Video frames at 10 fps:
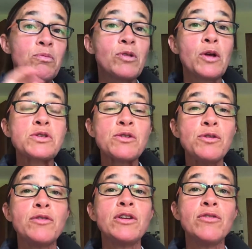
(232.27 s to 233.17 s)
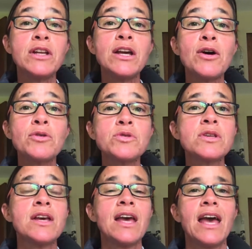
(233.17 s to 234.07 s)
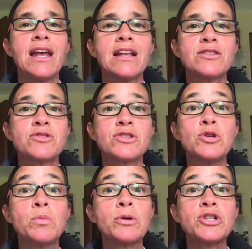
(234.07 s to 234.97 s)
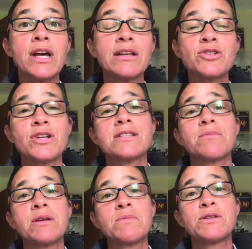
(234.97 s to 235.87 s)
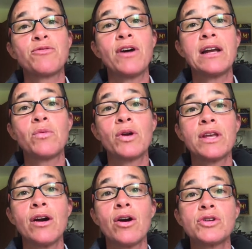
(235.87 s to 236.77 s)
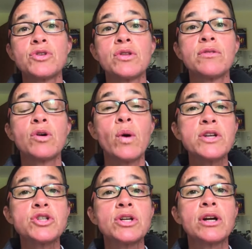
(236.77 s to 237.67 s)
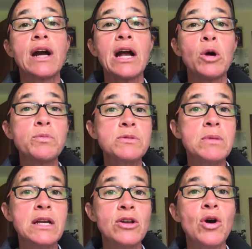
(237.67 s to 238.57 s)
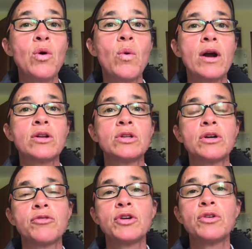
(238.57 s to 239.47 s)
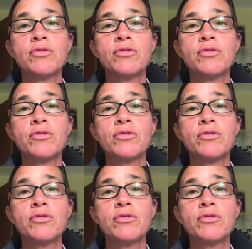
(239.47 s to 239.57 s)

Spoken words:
close to 50 videos, and it's super challenging sometimes to find where they are. So the questionnaire helps me know where to look for your